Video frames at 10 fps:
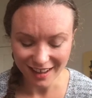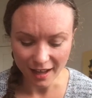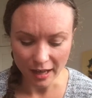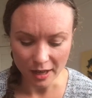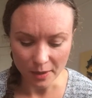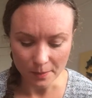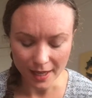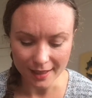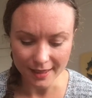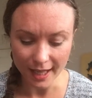
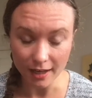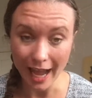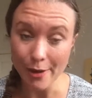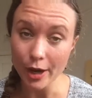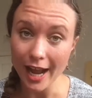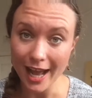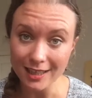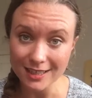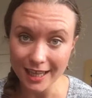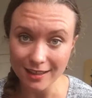and then our
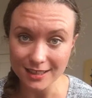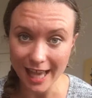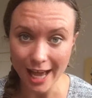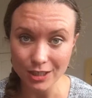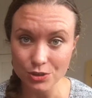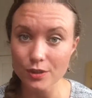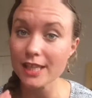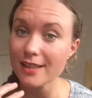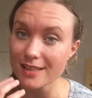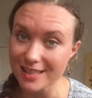exhale is
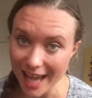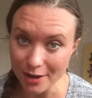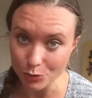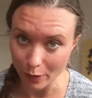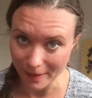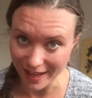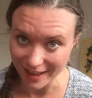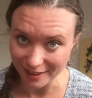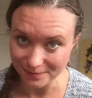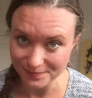actually the sound we're
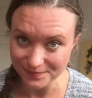making.